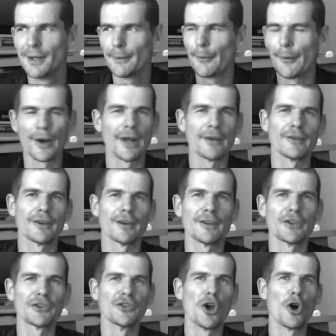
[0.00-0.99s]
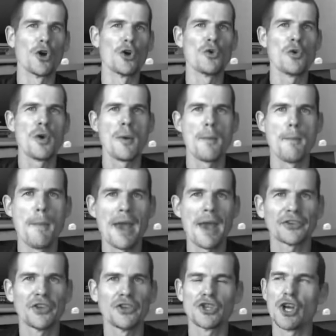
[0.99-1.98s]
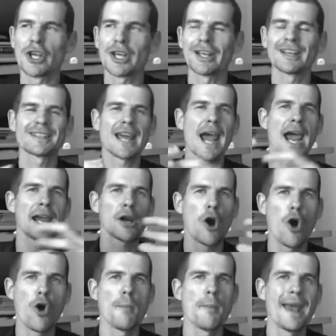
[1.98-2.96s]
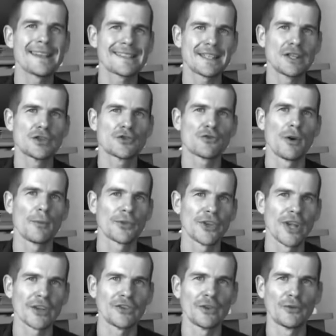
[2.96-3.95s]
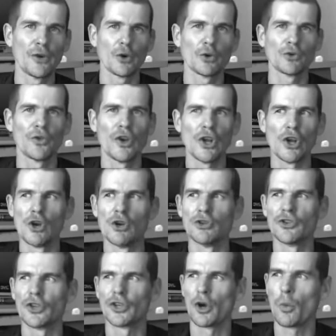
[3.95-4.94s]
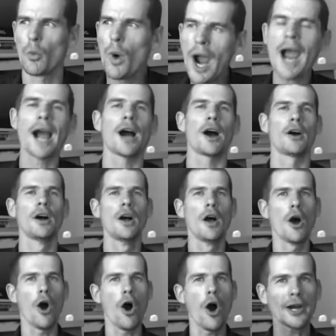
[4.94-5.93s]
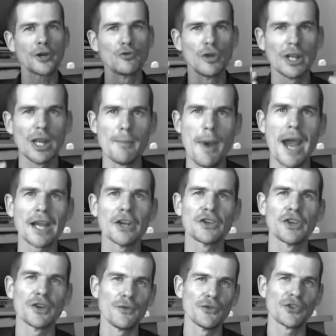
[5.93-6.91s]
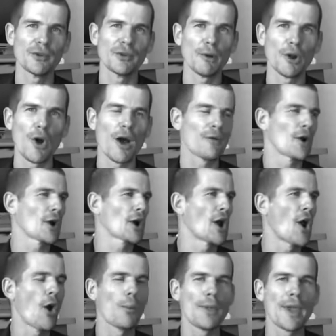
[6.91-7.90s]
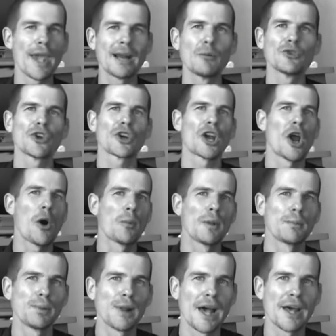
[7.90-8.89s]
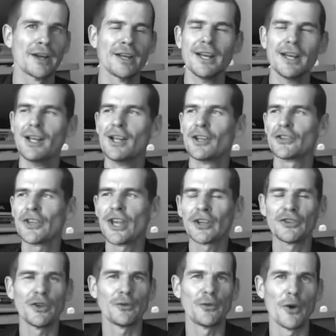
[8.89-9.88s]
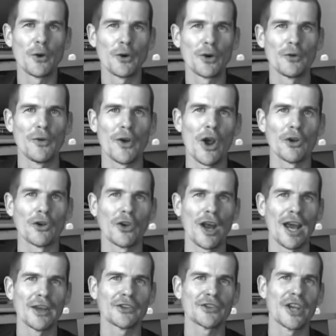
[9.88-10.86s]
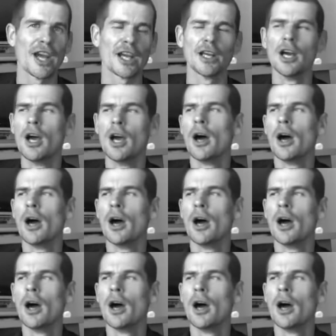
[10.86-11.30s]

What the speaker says: whatever. There's no message. You don't get a take-home message from Sxephil's videos that go, wow, I can really make a difference in my life. I can help the animals. I can help the planet. Sxephil did a video today saying,